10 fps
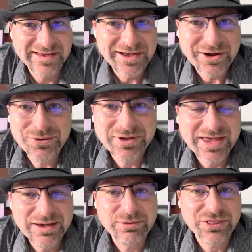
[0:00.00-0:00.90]

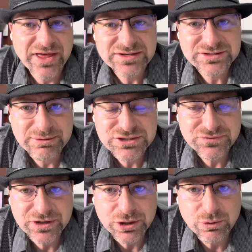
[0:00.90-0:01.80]
Okay, well, thanks so much
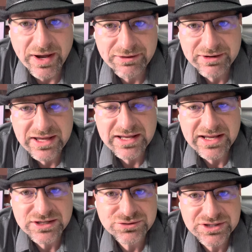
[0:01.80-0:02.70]
for your inquiry and
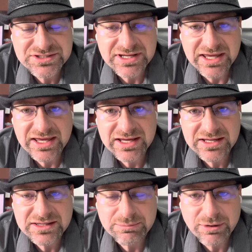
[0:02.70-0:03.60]
interest
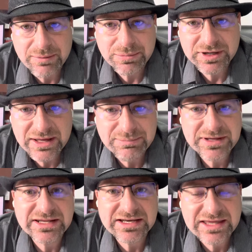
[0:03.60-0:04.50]
in the property up
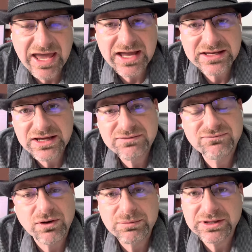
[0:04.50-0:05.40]
Indian Canyon,
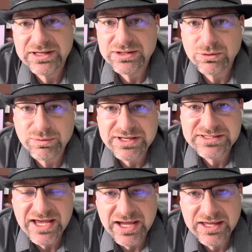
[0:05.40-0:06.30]
formerly the
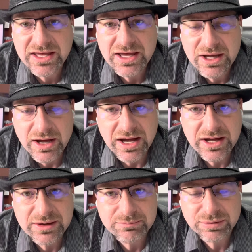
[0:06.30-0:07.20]
WETEC
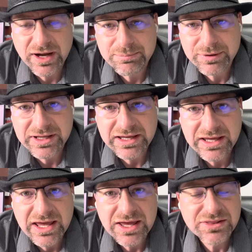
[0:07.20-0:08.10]
property,
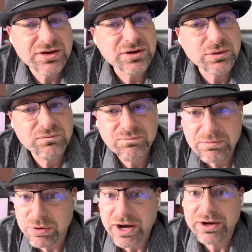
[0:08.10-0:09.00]

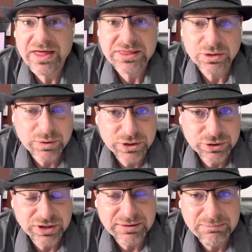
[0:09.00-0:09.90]
prior to that, the Willow
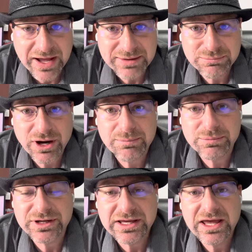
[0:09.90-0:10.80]
Creek Mine
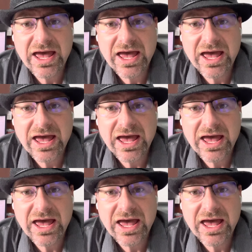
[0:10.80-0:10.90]
property.